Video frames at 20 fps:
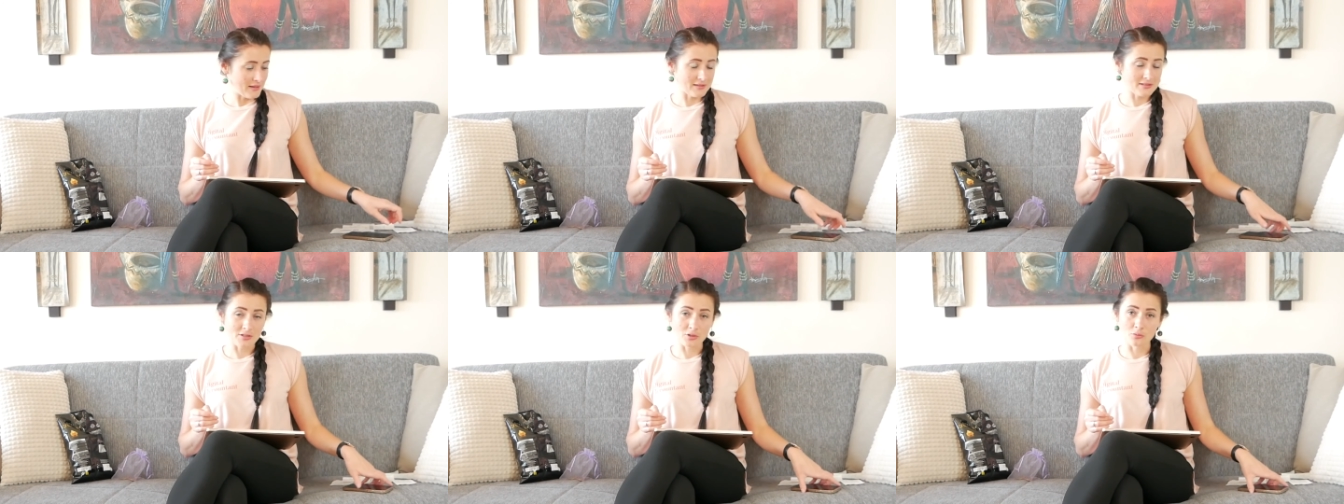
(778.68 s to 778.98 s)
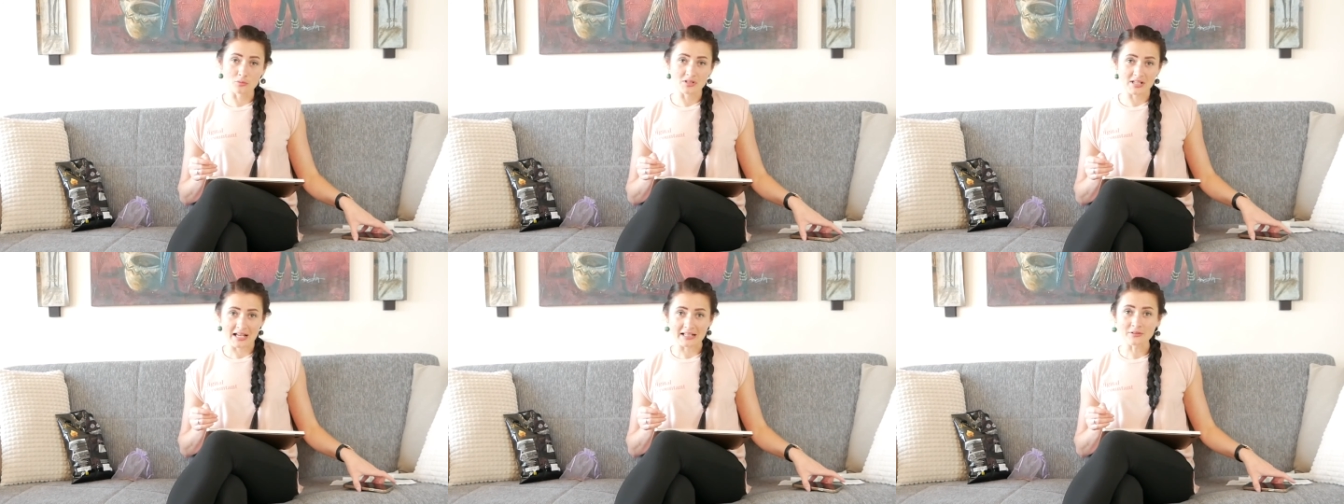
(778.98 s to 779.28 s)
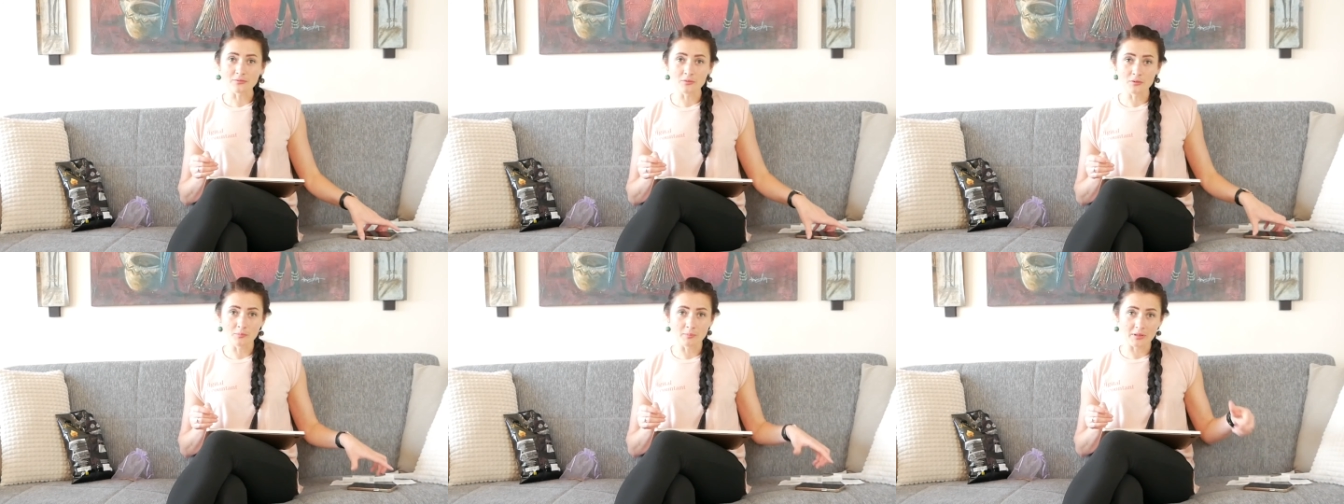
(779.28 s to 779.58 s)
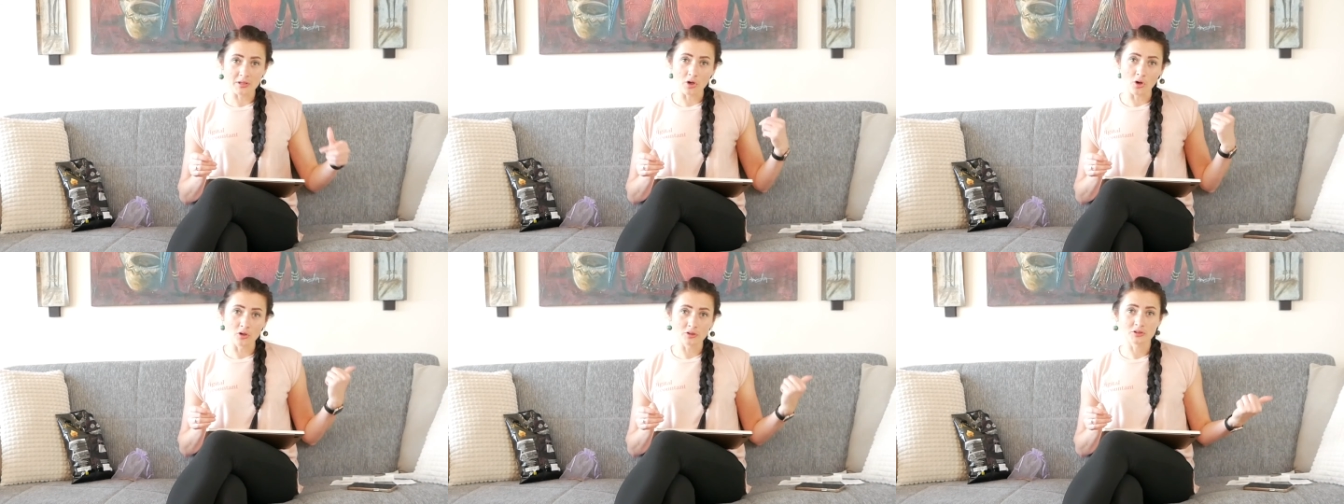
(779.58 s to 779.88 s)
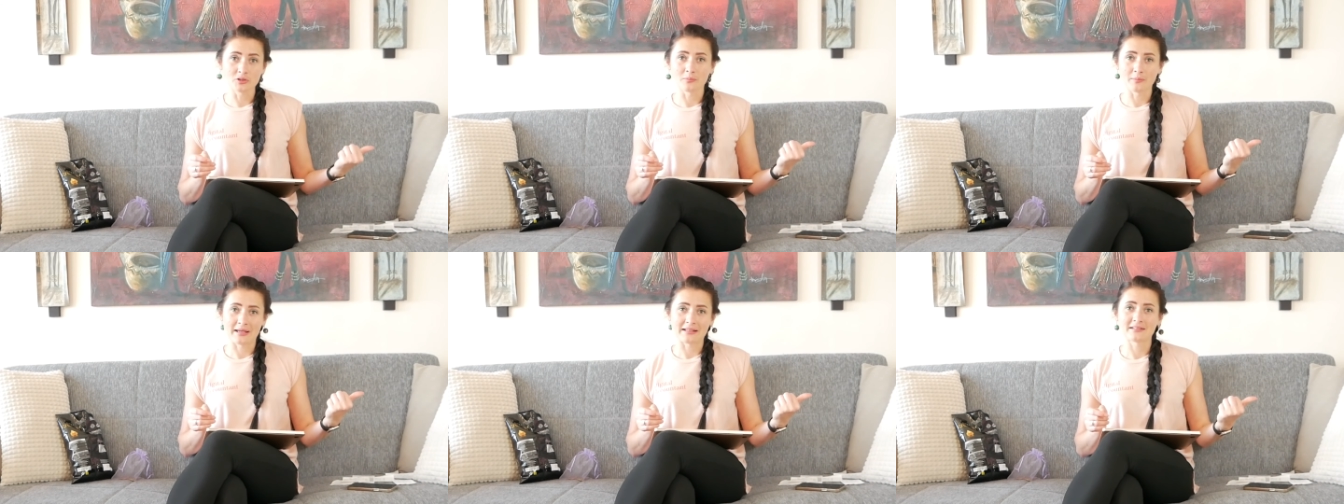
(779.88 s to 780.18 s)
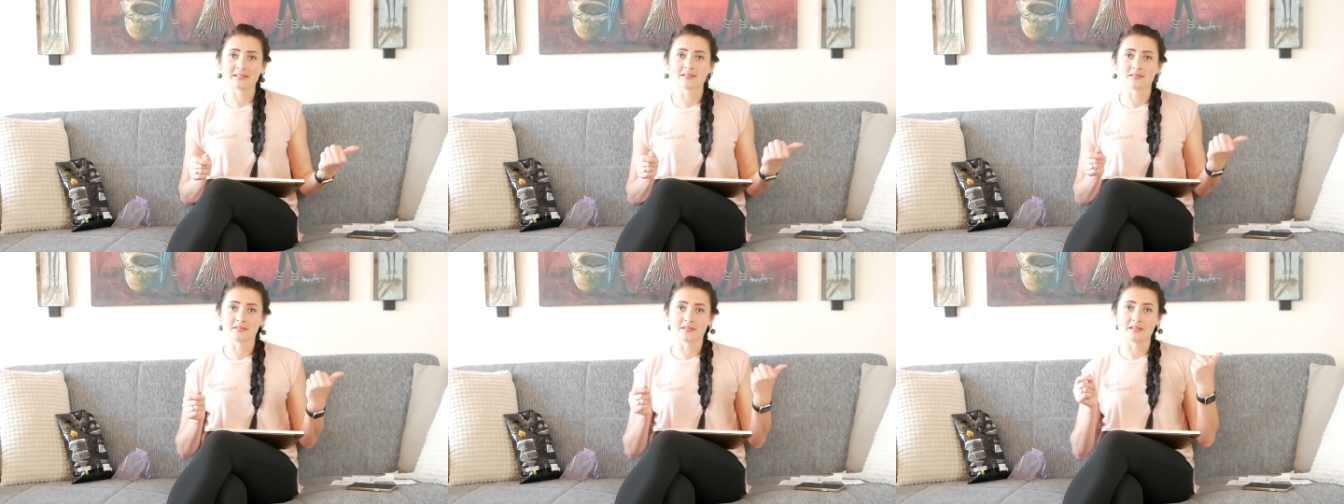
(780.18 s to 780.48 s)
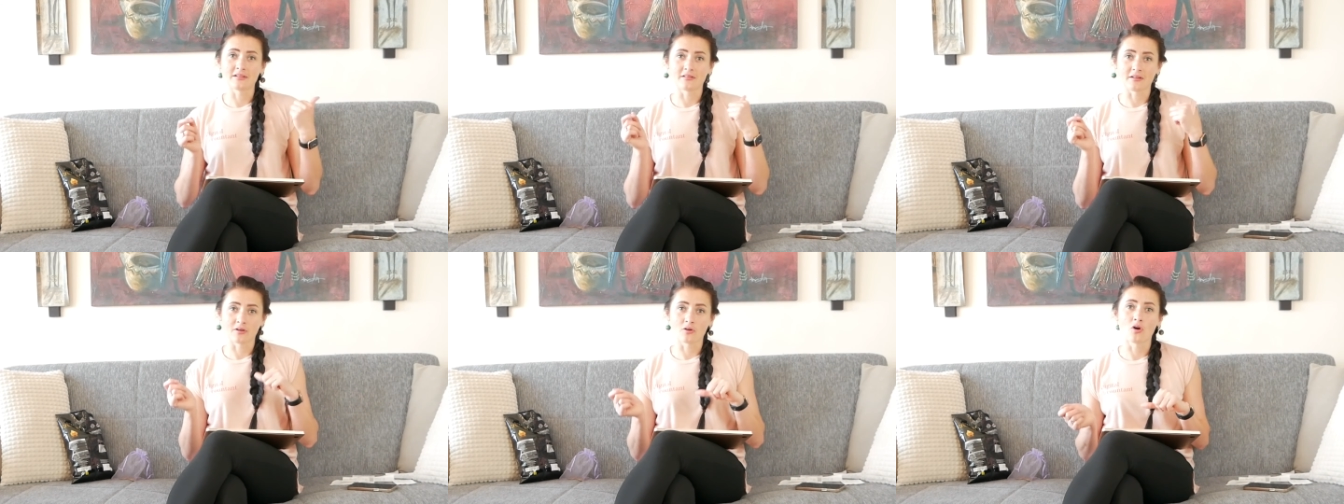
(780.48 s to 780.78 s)
So that will be
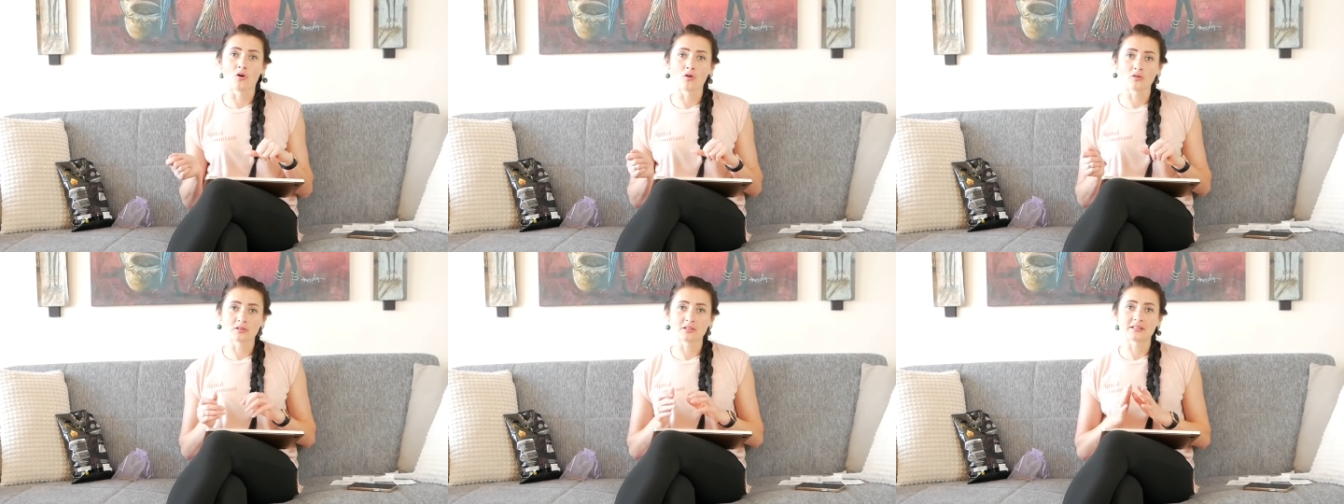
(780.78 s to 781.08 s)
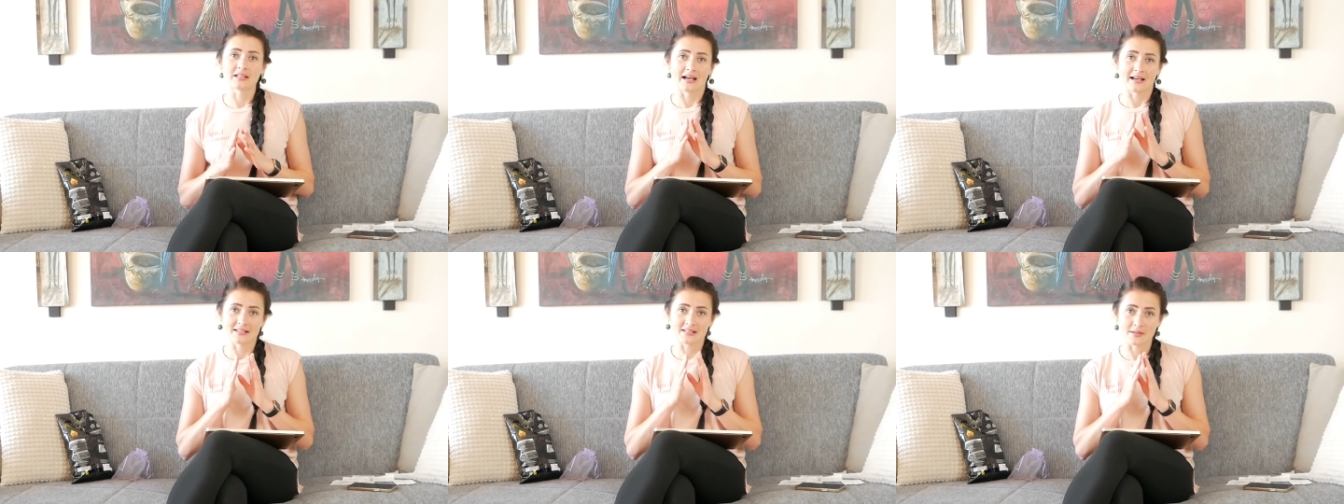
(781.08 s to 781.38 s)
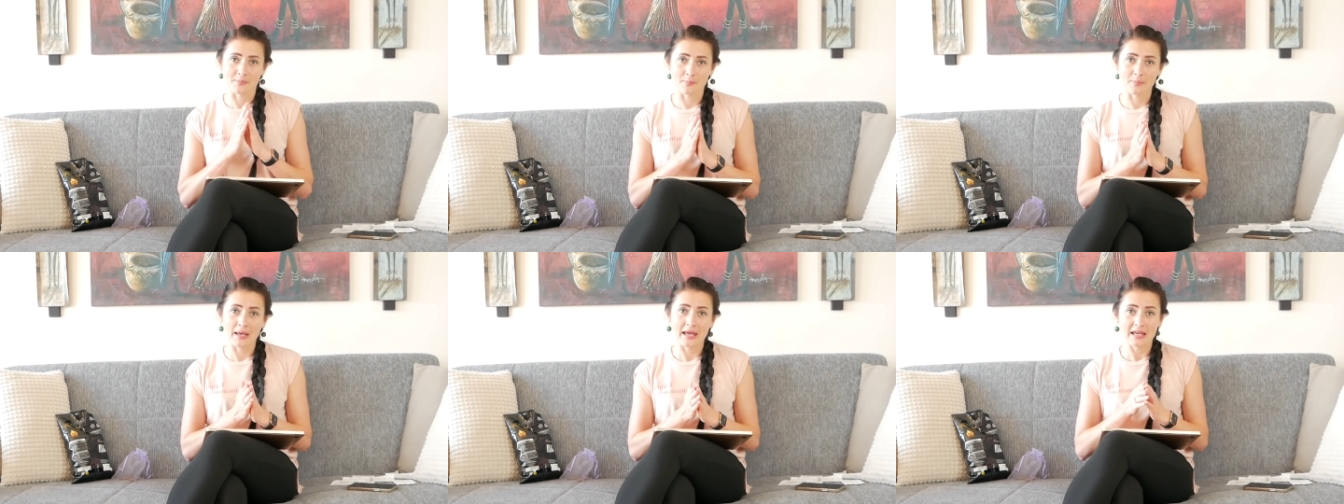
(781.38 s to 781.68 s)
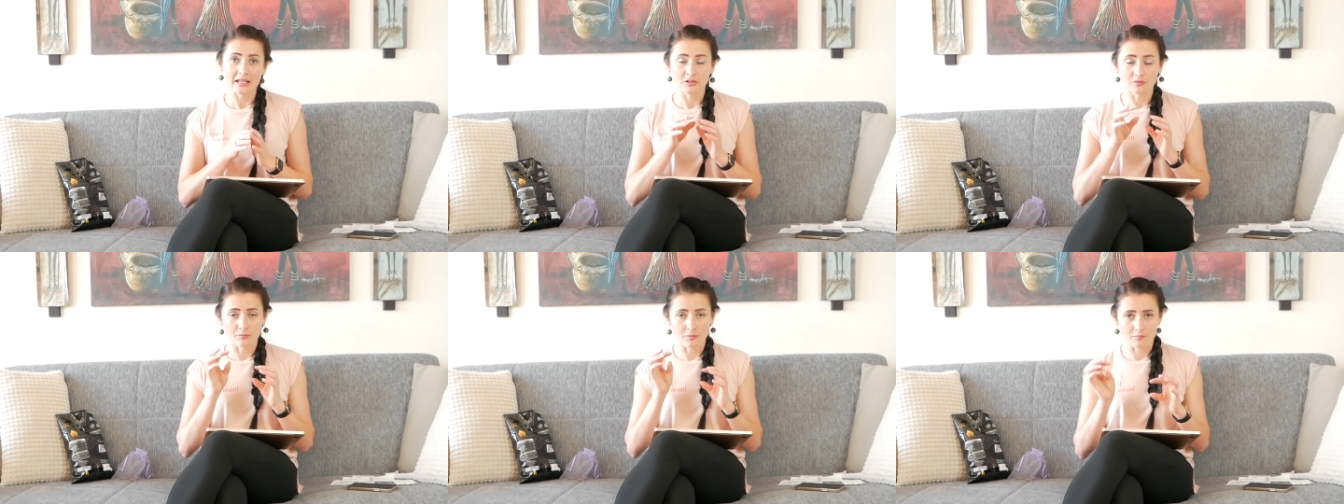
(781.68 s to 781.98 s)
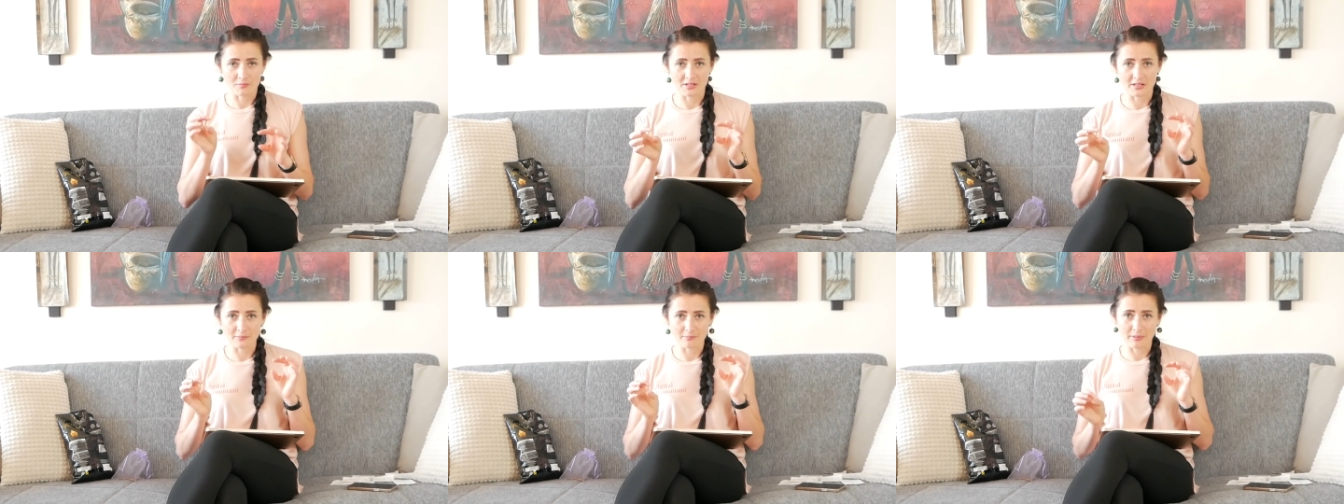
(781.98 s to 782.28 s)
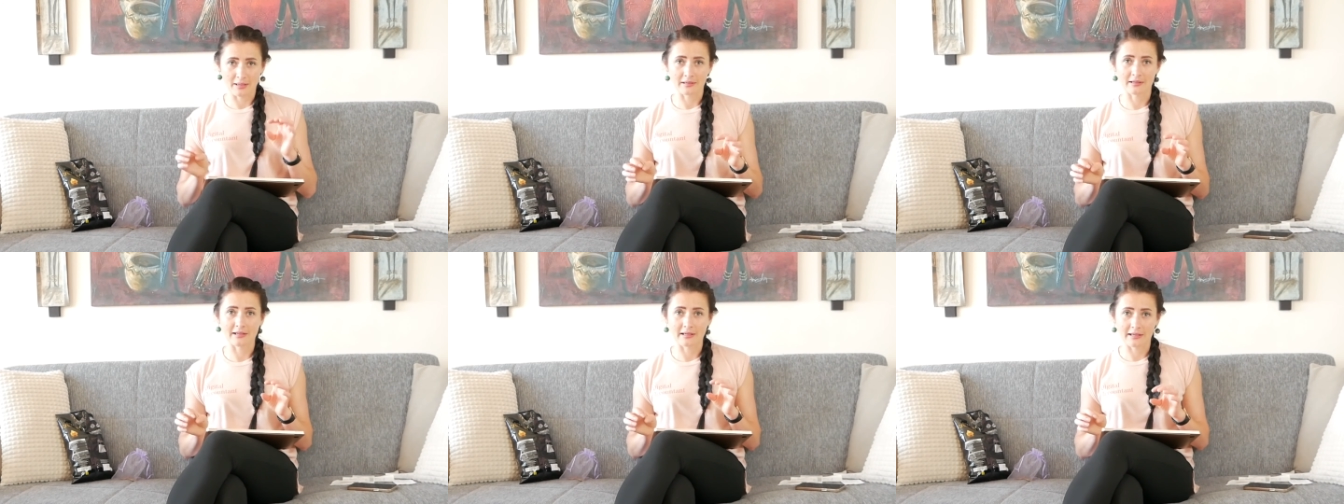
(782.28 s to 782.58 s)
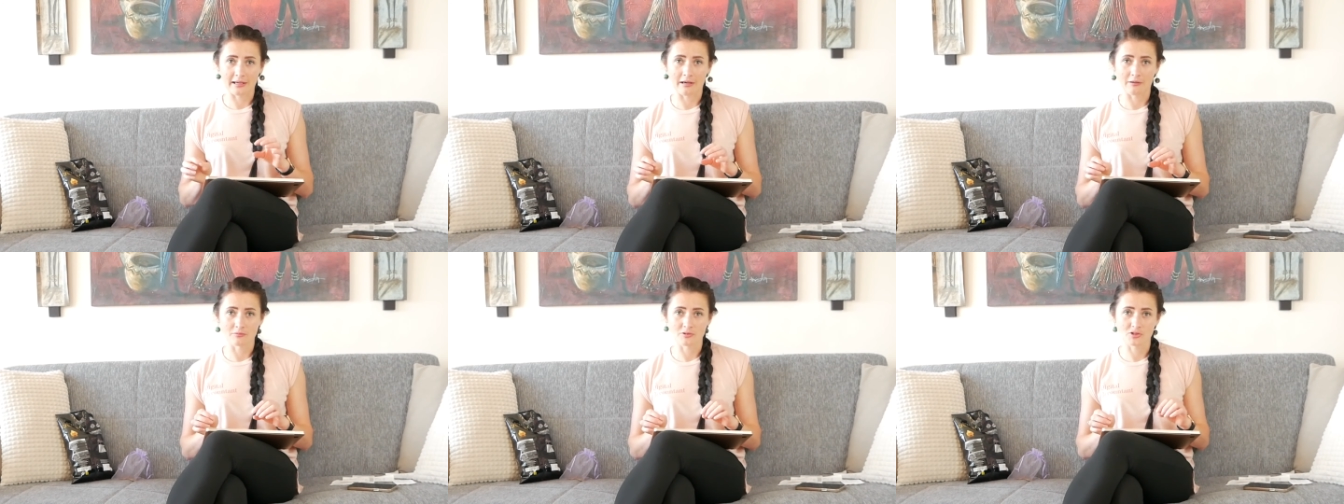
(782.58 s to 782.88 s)
automatically recorded as a paid from that bank
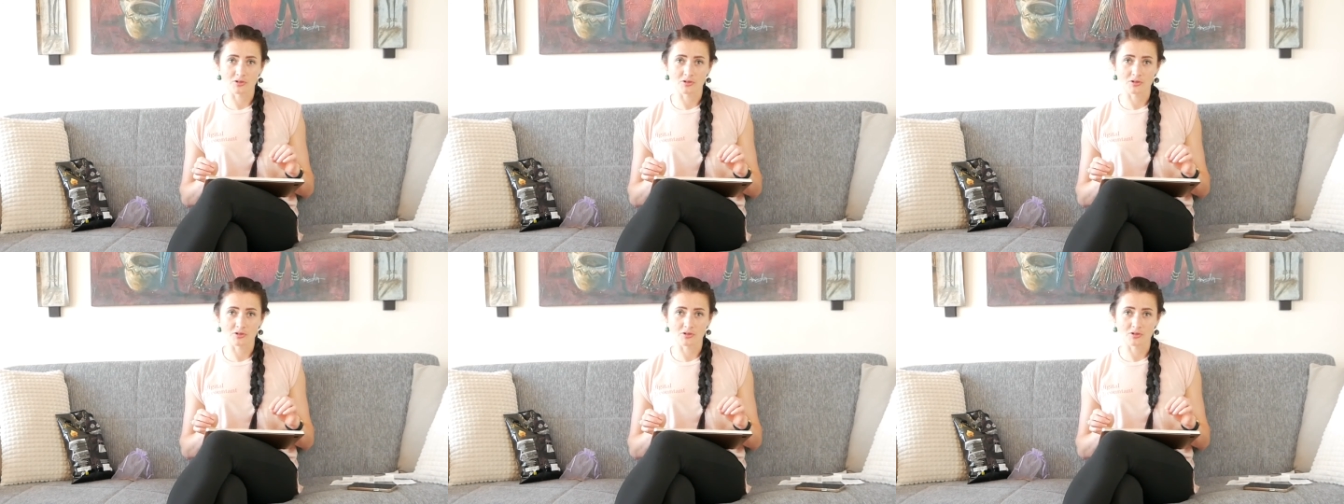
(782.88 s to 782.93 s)
account.